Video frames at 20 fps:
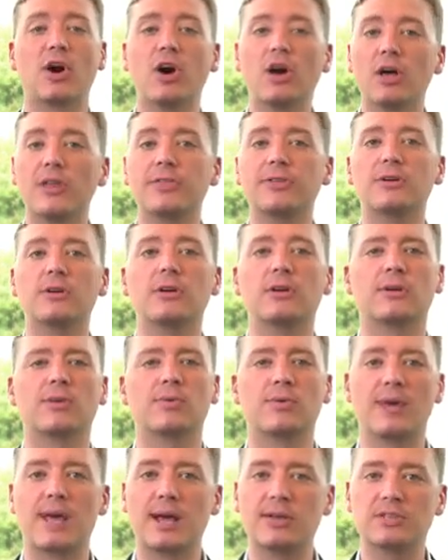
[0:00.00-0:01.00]
author
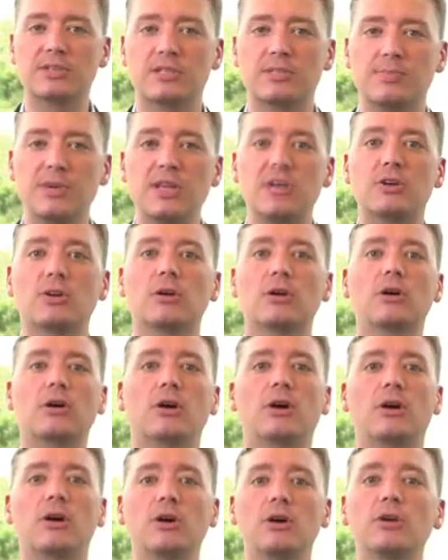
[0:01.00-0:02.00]
and renowned
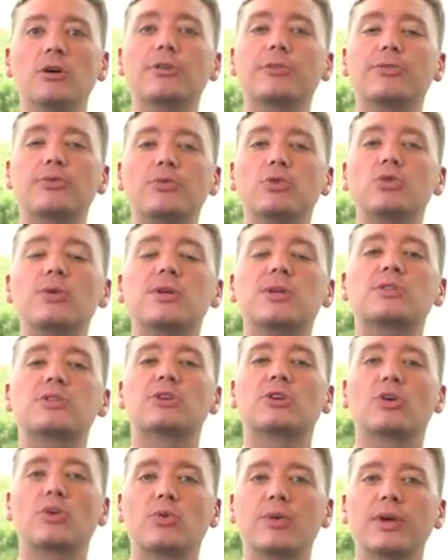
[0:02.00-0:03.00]
speaker, all through his
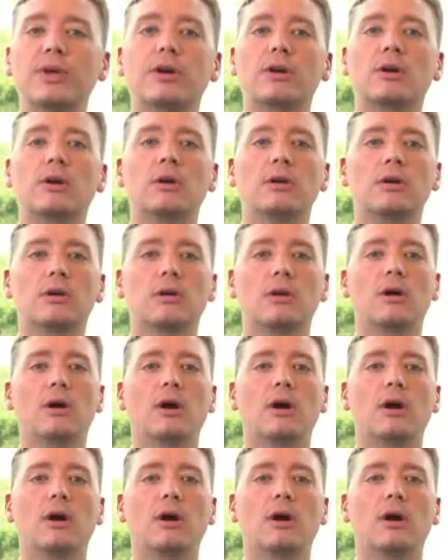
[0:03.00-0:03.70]
career,